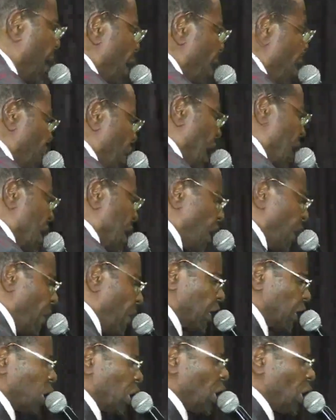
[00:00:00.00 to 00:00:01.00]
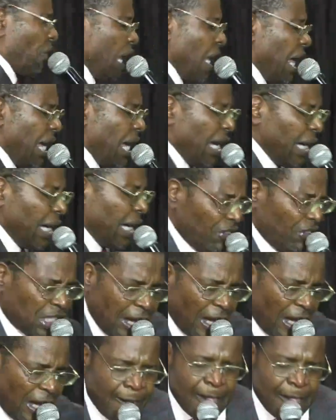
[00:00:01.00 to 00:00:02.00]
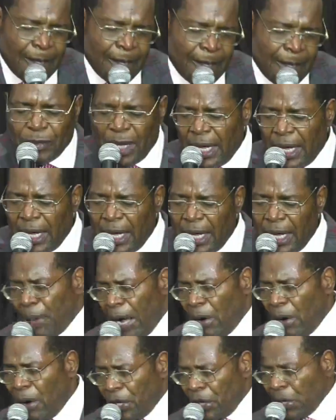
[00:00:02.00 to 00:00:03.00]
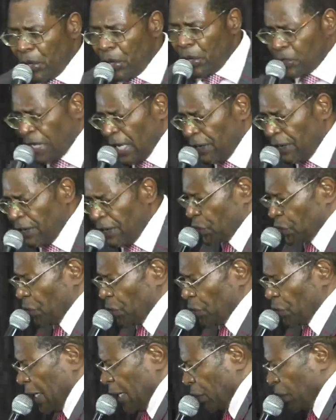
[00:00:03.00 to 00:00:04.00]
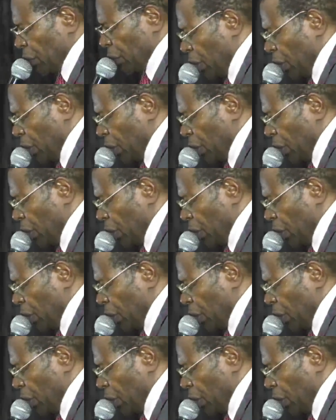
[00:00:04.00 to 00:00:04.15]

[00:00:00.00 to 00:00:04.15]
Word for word: transformation of lives empower your servants tonight, oh